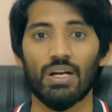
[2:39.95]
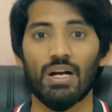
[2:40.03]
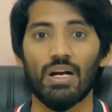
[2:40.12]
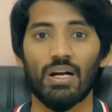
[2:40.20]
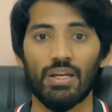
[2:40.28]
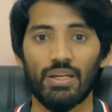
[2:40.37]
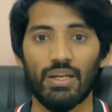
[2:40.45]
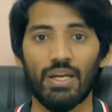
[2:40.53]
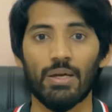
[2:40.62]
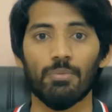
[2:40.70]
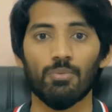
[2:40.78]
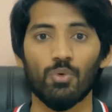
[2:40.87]
I
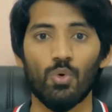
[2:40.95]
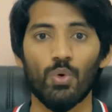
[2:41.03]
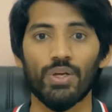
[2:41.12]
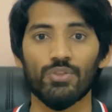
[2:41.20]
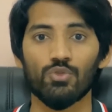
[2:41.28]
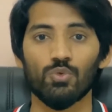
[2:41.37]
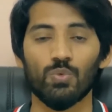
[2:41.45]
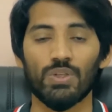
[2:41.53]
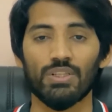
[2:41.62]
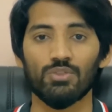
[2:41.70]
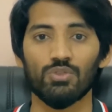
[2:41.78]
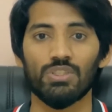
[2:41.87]
am going to
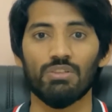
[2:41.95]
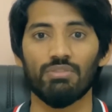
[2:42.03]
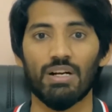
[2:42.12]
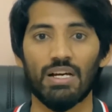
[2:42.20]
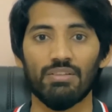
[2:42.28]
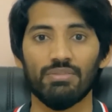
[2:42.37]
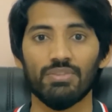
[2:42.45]
work, so there are 5